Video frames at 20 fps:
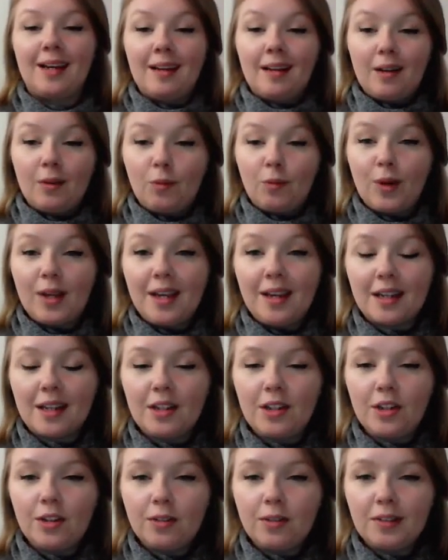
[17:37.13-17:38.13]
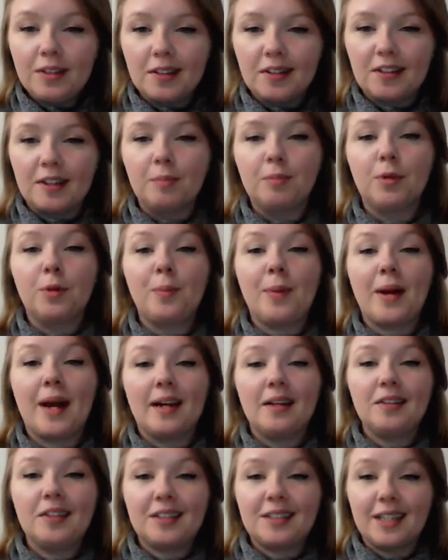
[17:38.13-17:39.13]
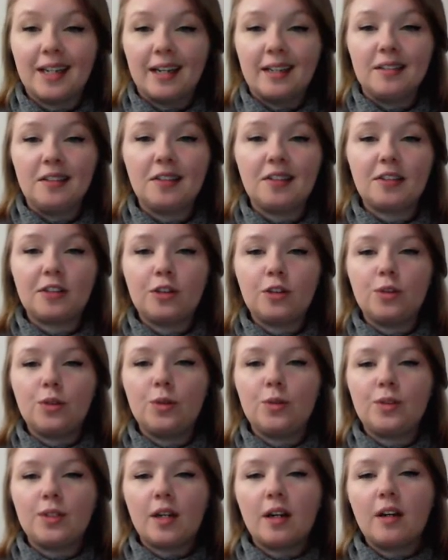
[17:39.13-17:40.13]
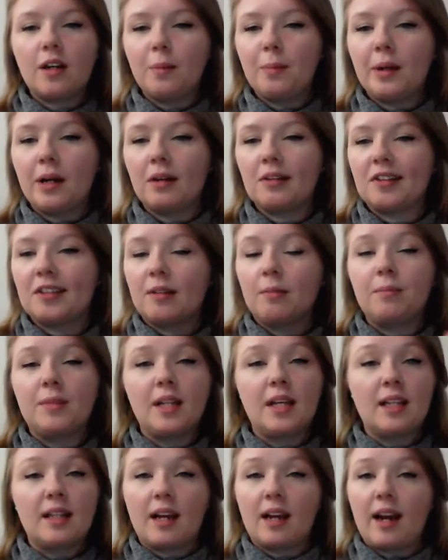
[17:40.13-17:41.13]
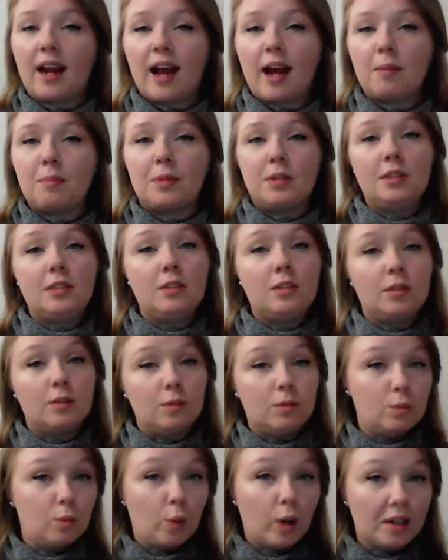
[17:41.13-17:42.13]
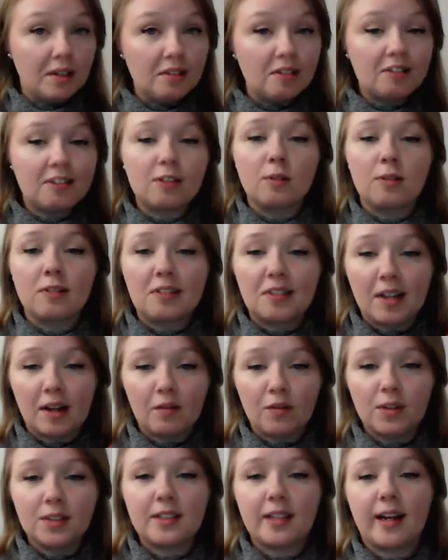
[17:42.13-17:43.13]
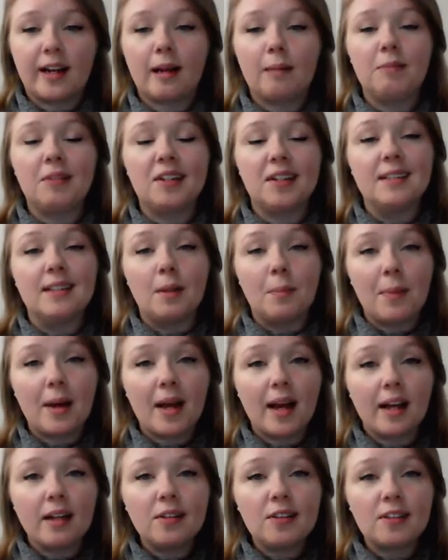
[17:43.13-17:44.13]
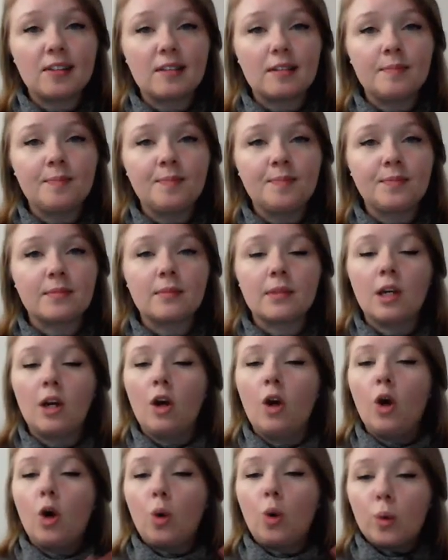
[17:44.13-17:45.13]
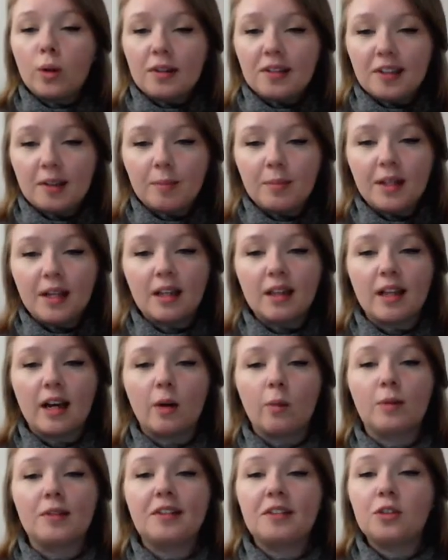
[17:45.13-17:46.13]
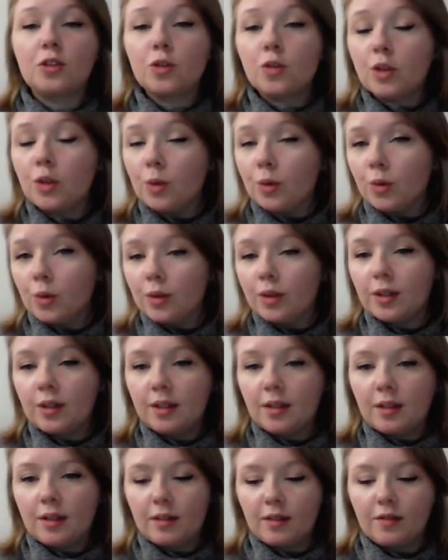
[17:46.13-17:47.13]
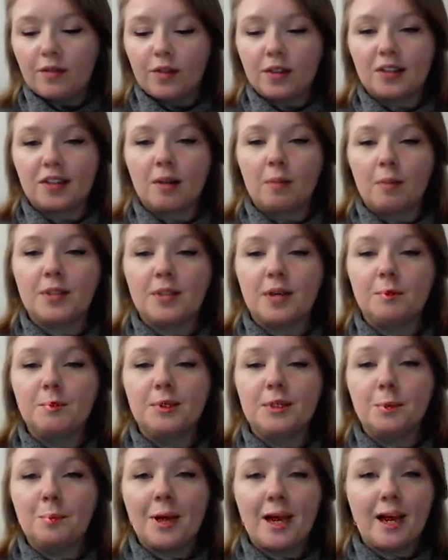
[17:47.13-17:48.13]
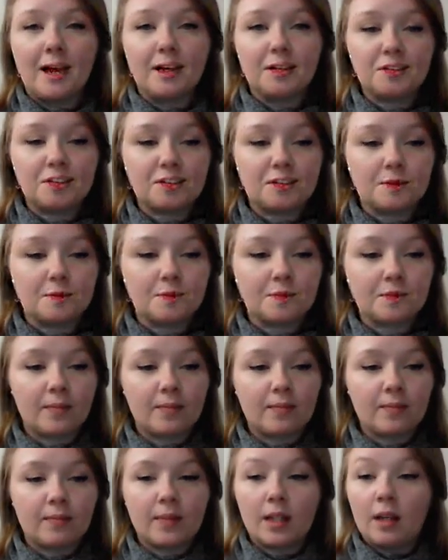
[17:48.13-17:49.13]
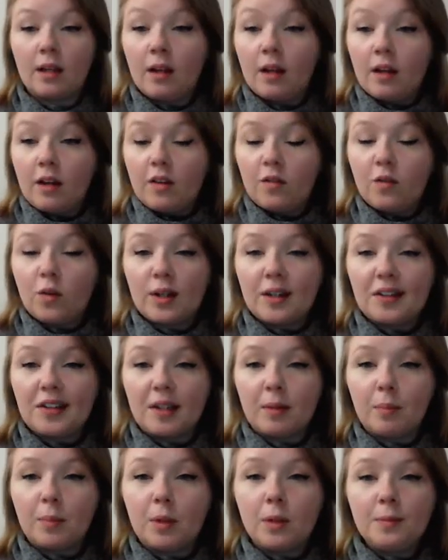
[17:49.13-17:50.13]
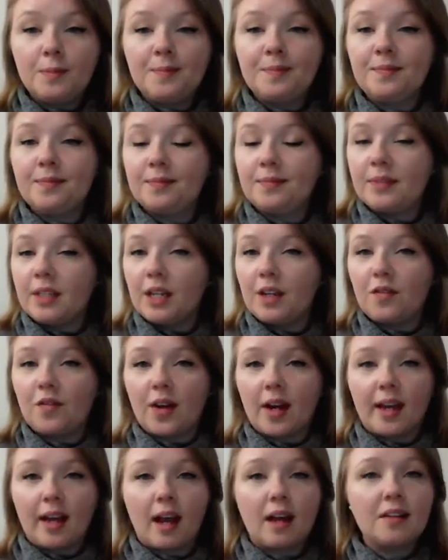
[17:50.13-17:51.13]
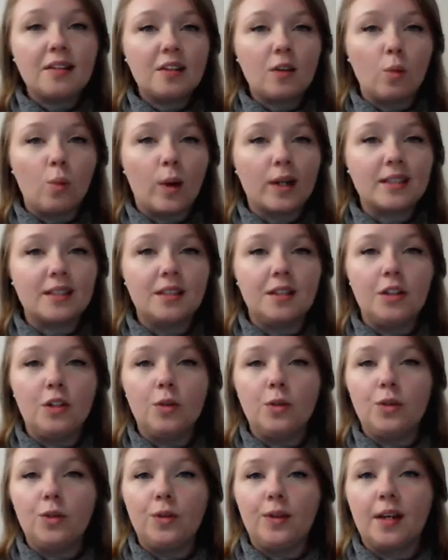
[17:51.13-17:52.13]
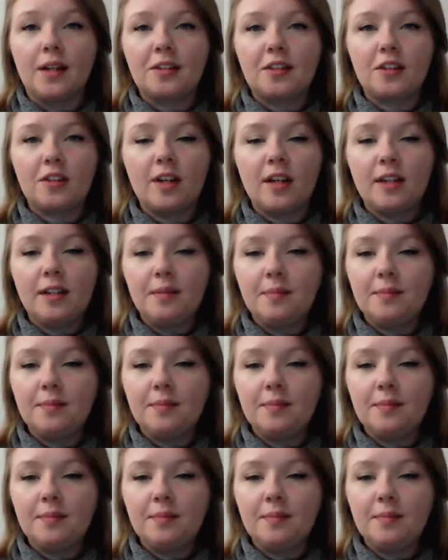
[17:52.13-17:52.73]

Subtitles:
We can use the simple past tense to talk about something that happened once or several times in the past, or something that was true for some time in the past. For example, if I ask, what did you do yesterday?